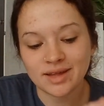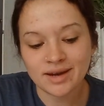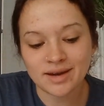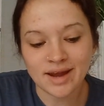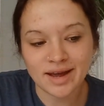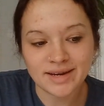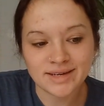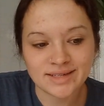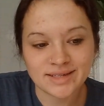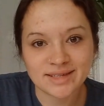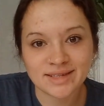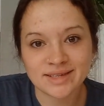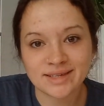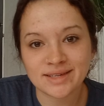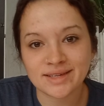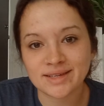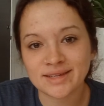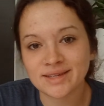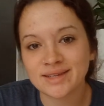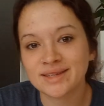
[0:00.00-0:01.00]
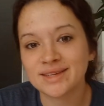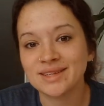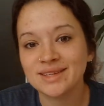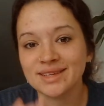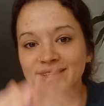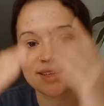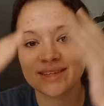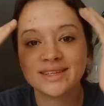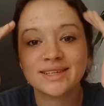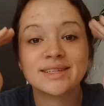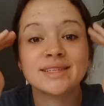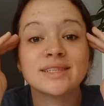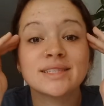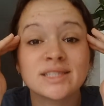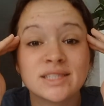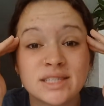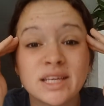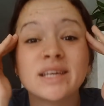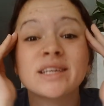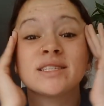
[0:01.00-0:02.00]

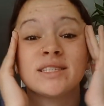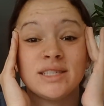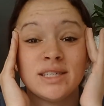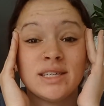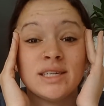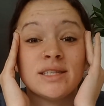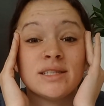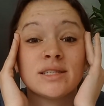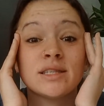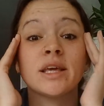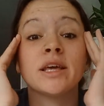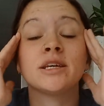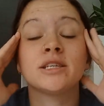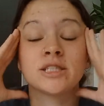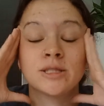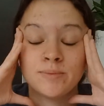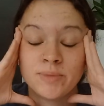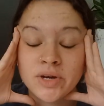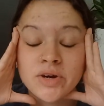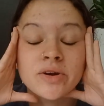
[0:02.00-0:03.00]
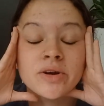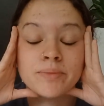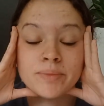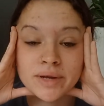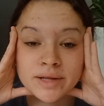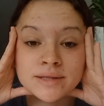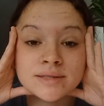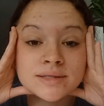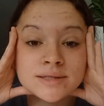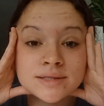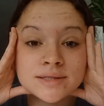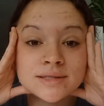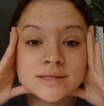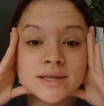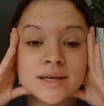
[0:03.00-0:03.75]
1960s experiments